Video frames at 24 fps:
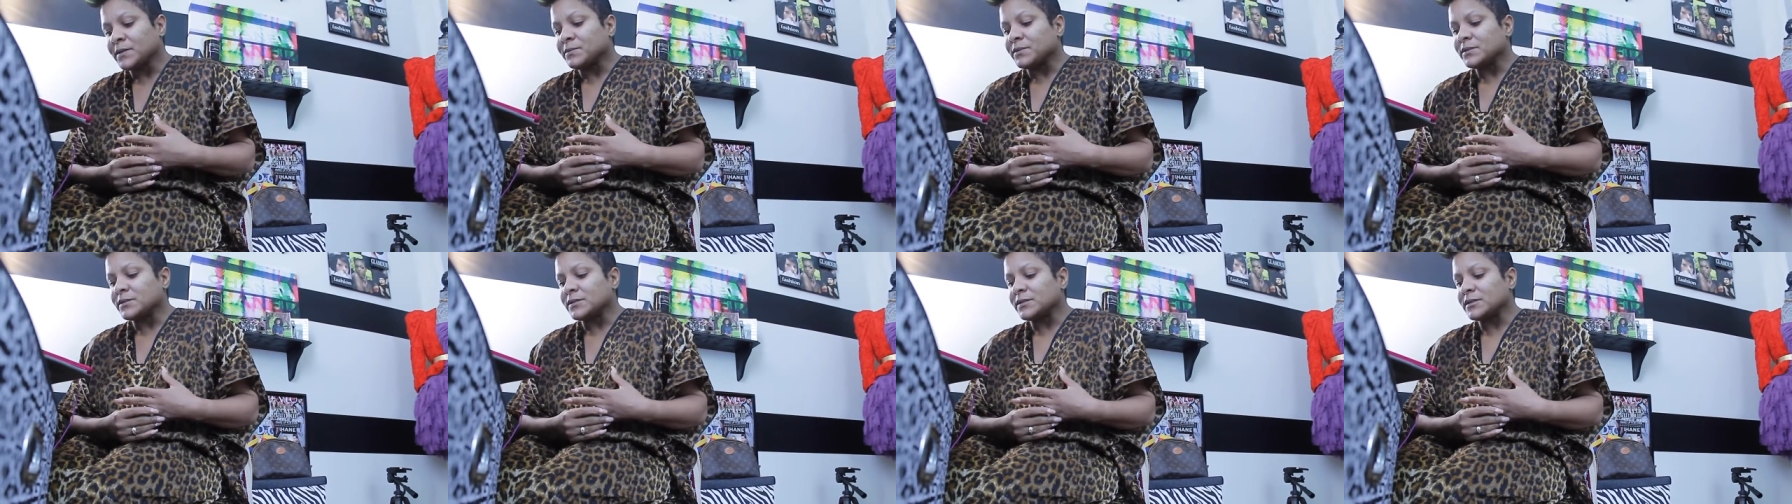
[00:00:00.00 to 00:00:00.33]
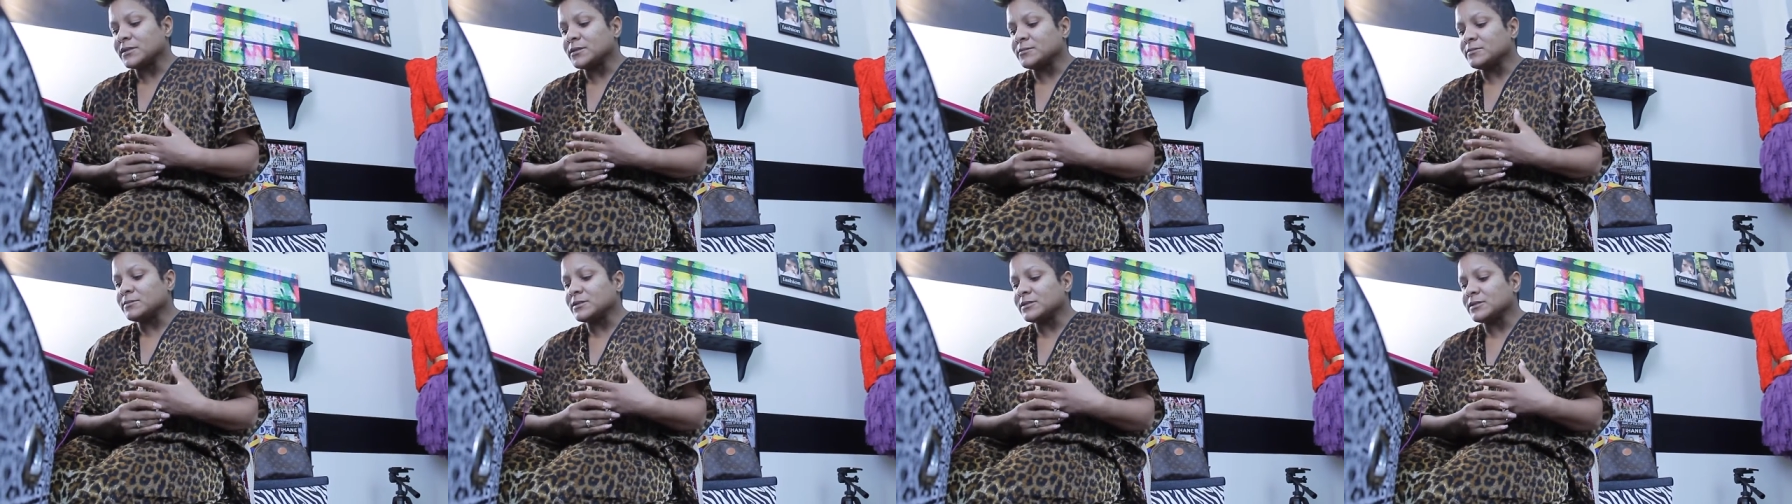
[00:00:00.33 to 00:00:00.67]
but to
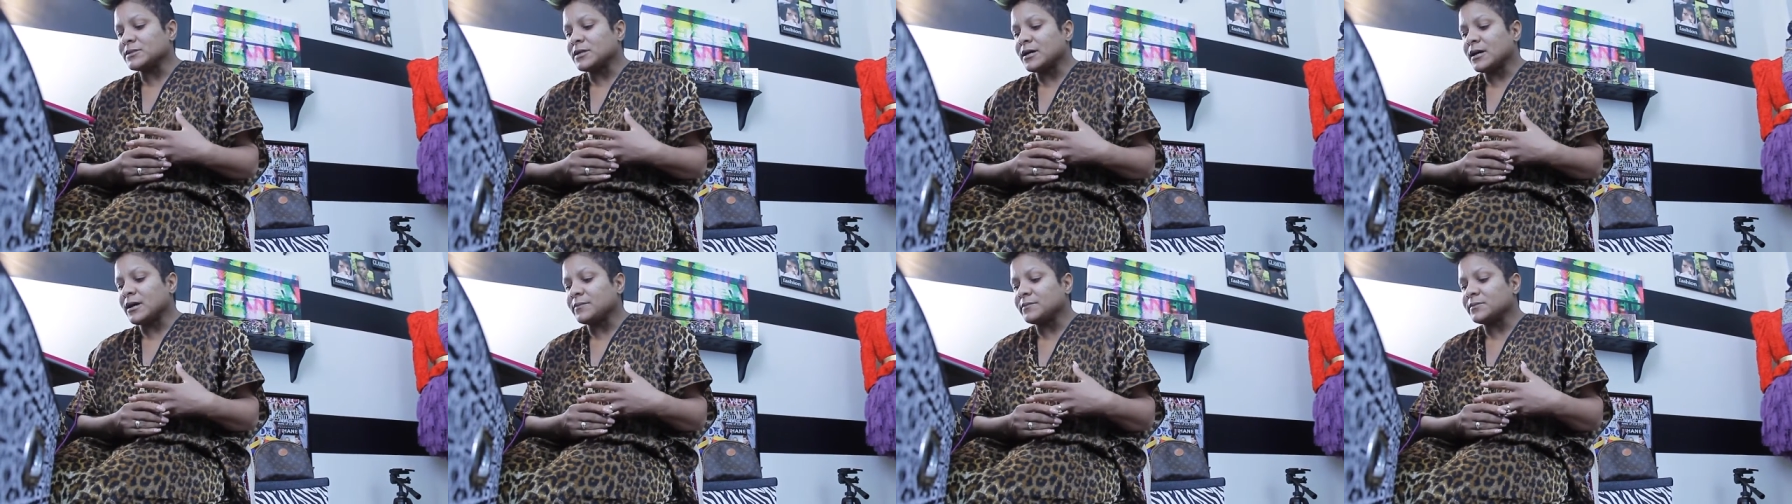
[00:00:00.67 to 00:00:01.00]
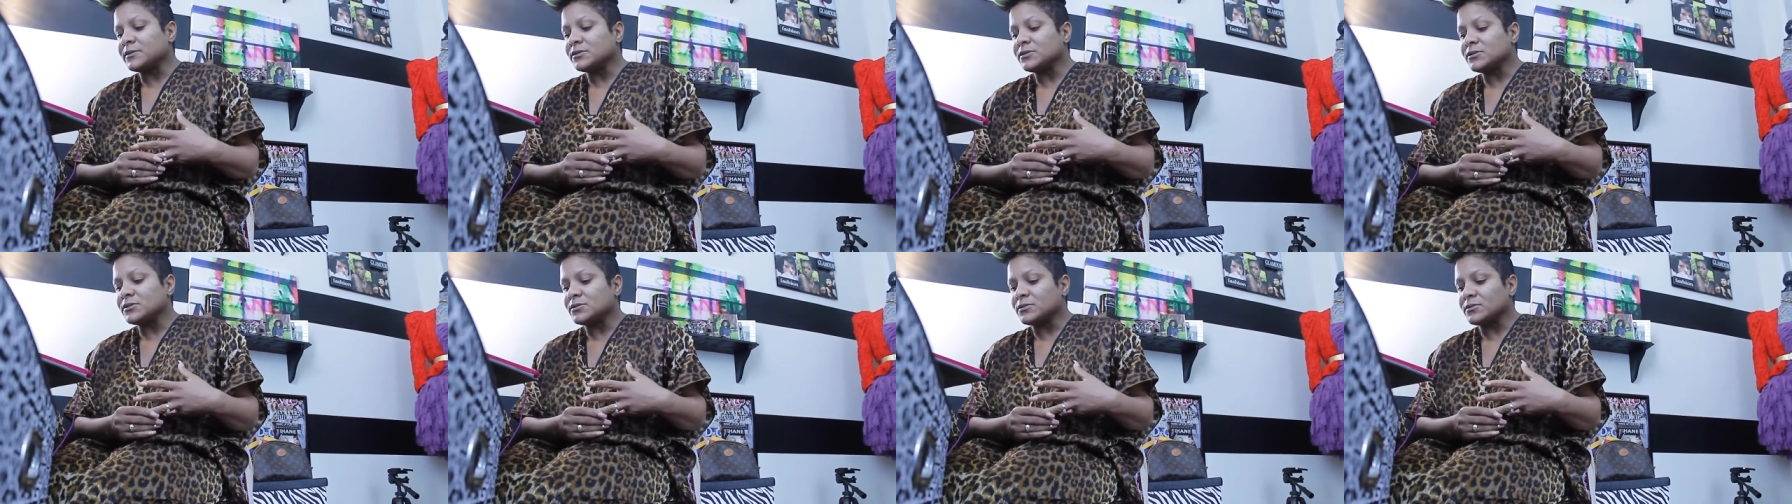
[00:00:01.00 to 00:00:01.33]
keep this
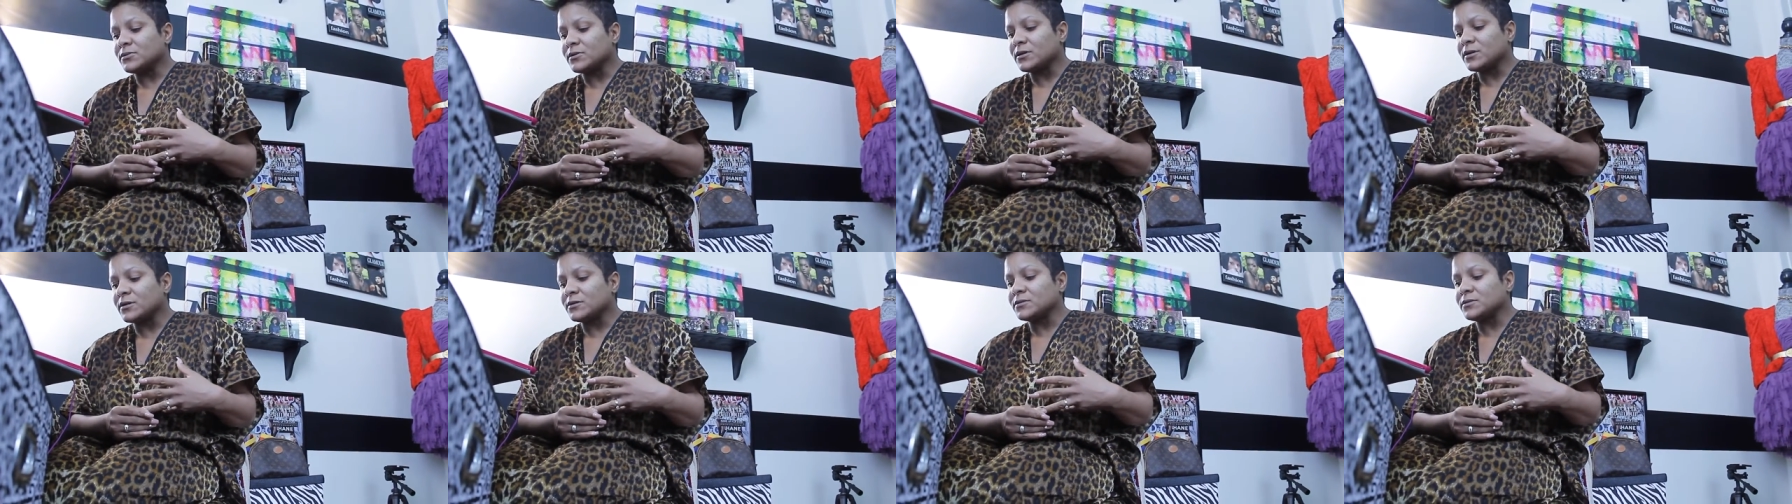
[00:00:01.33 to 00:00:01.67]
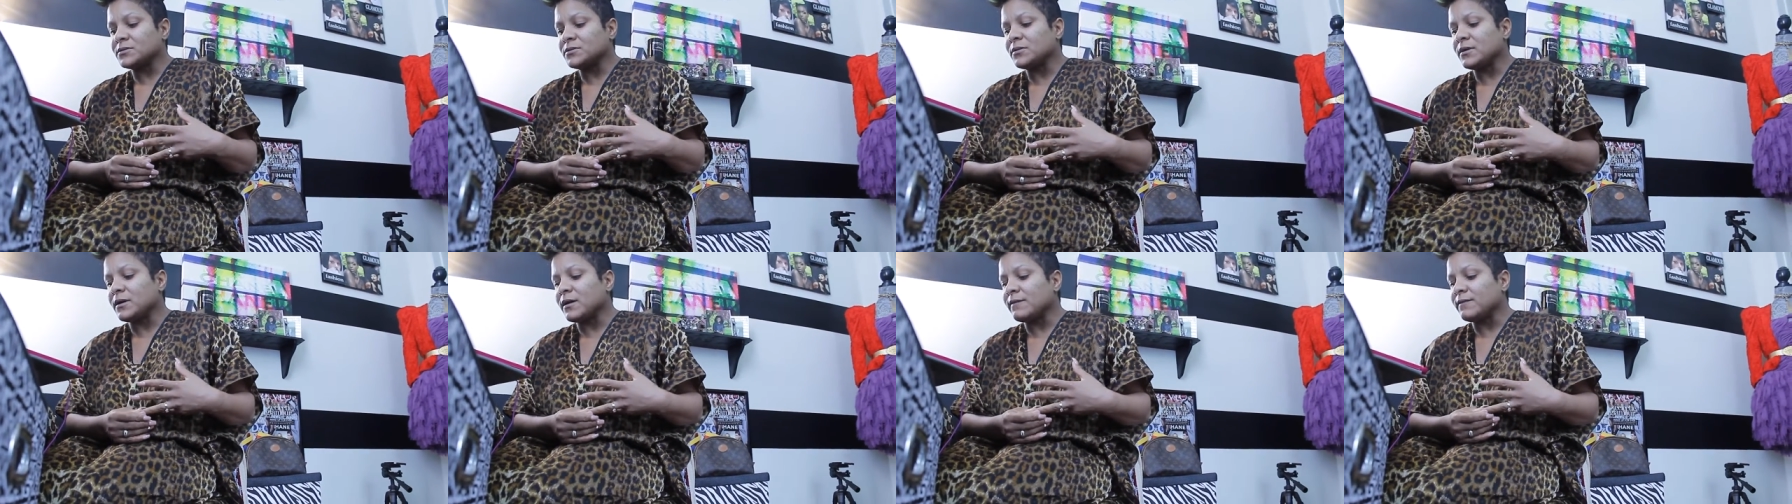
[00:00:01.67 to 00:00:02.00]
comment short,
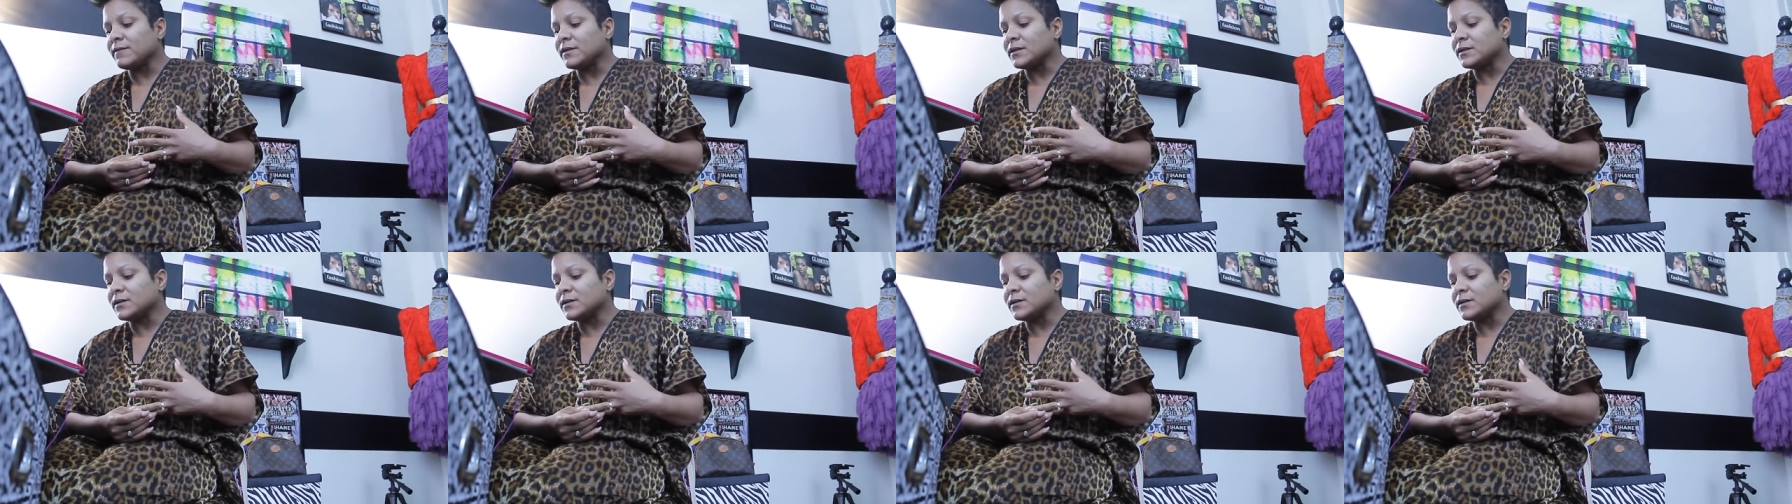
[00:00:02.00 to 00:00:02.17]
do you have